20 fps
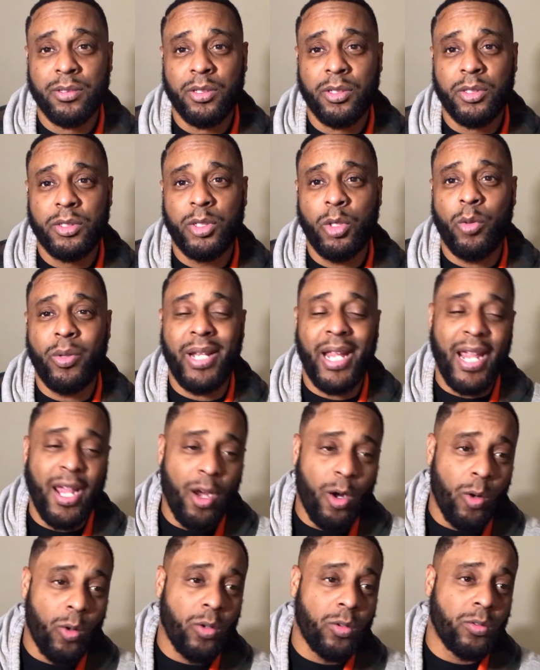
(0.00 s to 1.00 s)
So
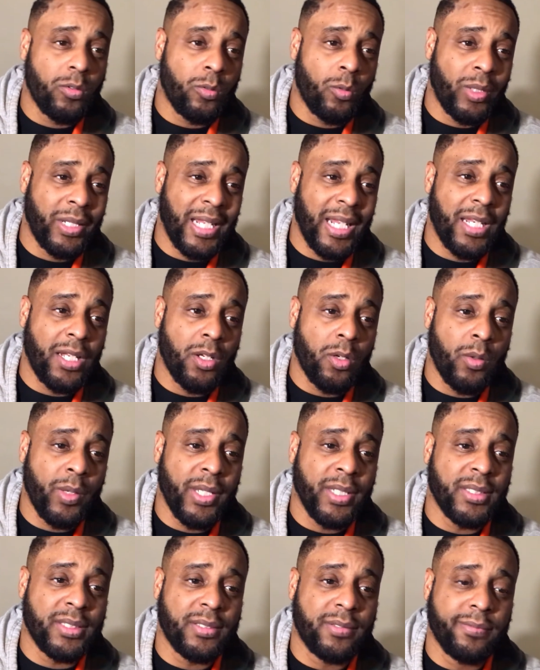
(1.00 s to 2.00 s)
now what they do
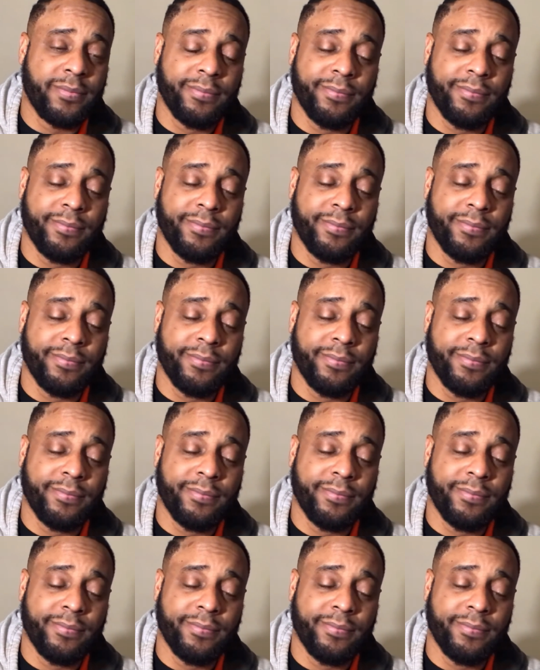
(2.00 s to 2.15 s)
is